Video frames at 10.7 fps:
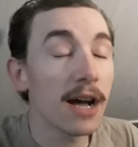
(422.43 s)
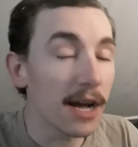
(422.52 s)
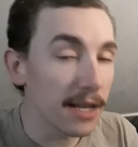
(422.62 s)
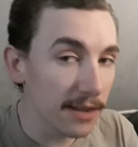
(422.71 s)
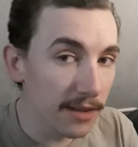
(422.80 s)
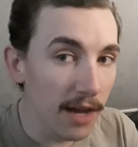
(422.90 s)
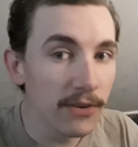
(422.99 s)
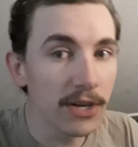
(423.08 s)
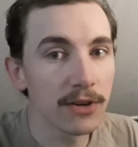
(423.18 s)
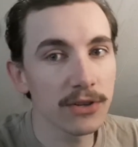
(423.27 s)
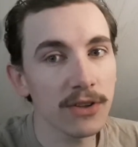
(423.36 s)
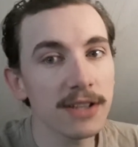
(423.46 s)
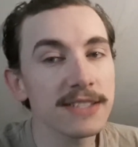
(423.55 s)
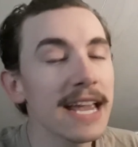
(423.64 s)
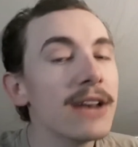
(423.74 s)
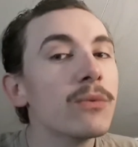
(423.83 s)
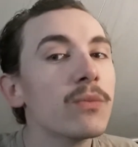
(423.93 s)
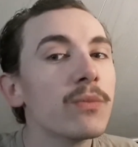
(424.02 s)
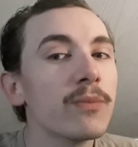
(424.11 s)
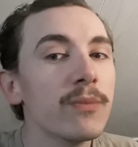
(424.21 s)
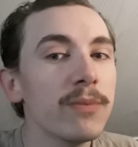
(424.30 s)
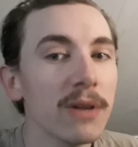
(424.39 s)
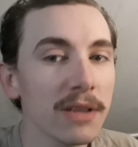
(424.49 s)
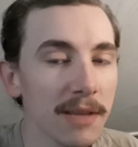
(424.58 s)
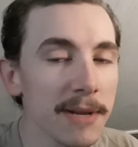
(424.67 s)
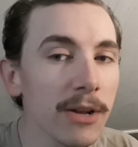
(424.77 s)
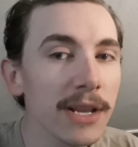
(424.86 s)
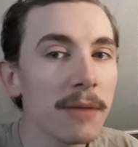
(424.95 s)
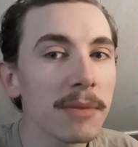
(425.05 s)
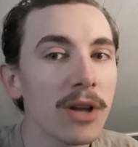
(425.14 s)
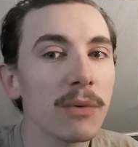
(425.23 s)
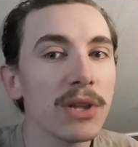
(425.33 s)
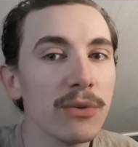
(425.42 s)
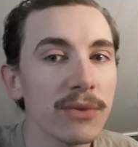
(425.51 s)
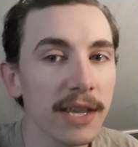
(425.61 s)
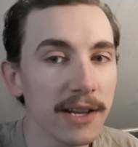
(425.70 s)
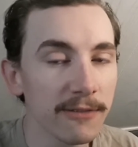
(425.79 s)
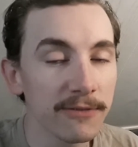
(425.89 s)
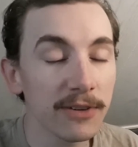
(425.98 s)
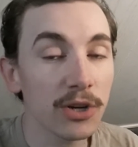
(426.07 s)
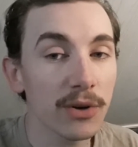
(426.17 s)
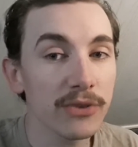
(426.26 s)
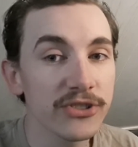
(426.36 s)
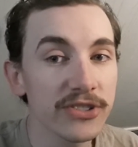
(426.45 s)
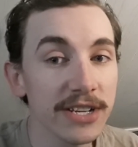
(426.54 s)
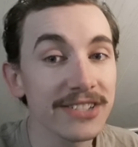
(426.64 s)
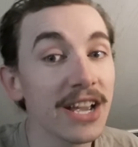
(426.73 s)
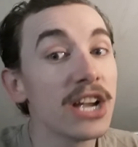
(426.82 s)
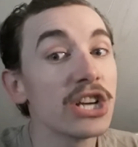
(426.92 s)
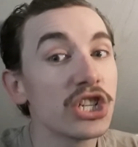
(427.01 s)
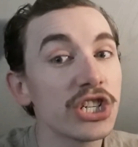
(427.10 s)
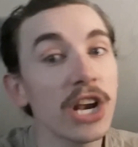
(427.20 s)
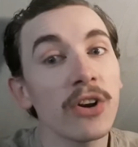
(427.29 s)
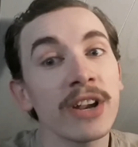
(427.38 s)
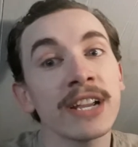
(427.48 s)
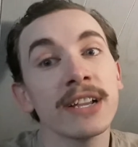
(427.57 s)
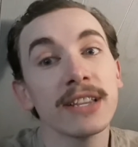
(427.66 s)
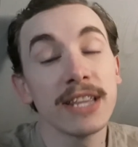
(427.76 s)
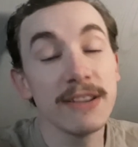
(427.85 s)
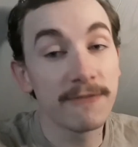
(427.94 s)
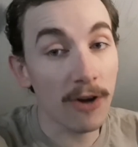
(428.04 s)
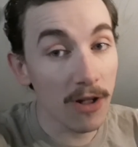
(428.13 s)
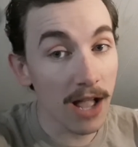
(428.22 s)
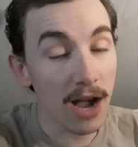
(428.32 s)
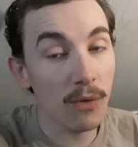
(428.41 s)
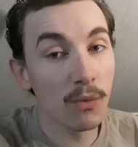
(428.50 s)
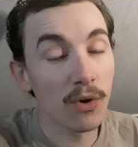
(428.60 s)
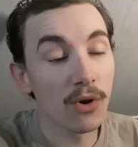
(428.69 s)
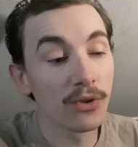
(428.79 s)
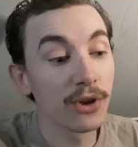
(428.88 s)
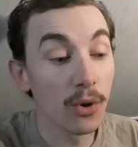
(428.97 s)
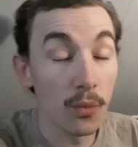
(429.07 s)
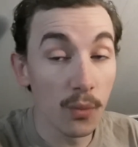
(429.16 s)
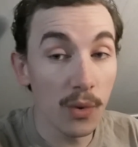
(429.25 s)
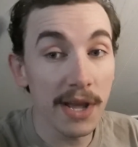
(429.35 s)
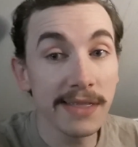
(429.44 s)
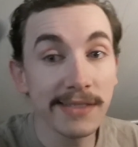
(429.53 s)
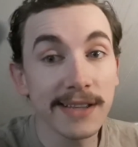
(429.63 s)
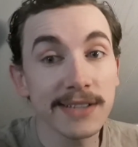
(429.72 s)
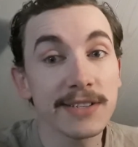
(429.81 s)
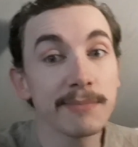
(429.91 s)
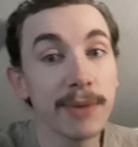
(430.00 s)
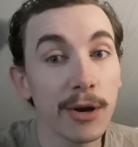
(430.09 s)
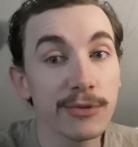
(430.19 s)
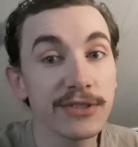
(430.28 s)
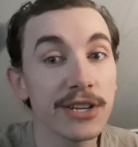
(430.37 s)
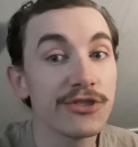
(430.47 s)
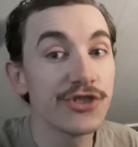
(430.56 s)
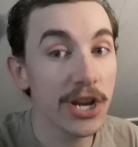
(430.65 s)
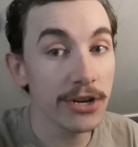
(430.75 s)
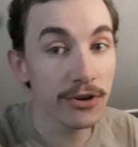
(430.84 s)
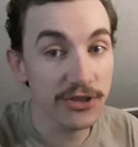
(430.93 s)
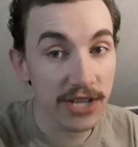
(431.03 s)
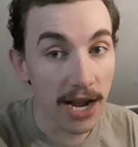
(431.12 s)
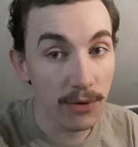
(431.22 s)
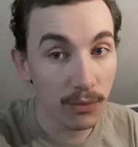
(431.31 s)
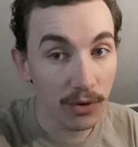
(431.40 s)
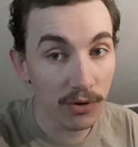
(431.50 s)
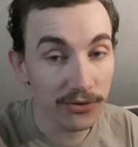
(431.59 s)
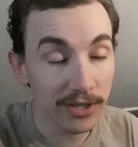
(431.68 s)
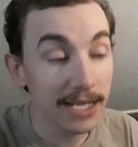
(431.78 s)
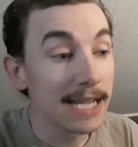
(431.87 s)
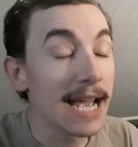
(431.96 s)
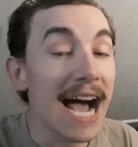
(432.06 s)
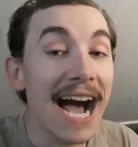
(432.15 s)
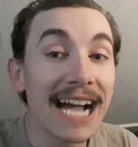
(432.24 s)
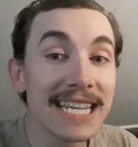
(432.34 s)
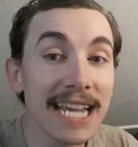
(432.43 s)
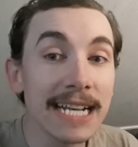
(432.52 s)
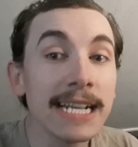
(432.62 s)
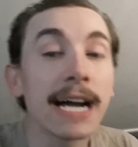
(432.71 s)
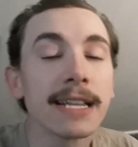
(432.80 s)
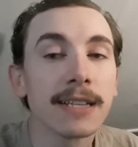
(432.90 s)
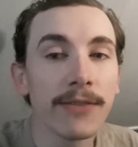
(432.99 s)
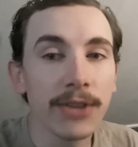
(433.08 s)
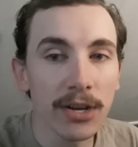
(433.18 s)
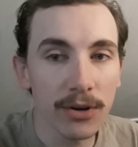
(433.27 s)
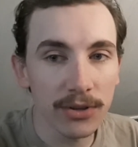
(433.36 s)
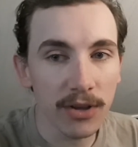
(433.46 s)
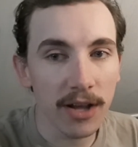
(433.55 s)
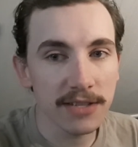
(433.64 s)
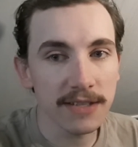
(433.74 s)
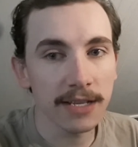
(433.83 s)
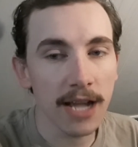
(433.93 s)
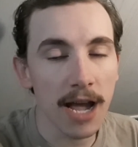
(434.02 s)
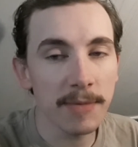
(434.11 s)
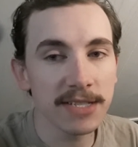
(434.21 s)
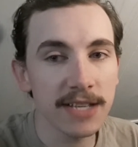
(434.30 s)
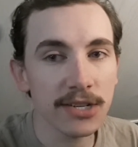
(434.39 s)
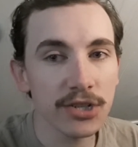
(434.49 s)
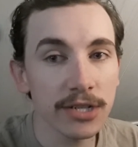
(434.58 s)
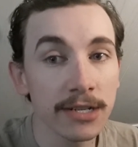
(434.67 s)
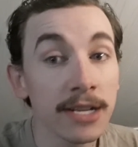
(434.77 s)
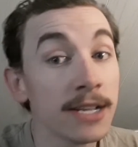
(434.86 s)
I'd love to hear your thoughts. And let me know down below what you think of Courier 6 sharing the Fallout world with this post gendercide world. Again, I'd love to hear your thoughts in the comments section.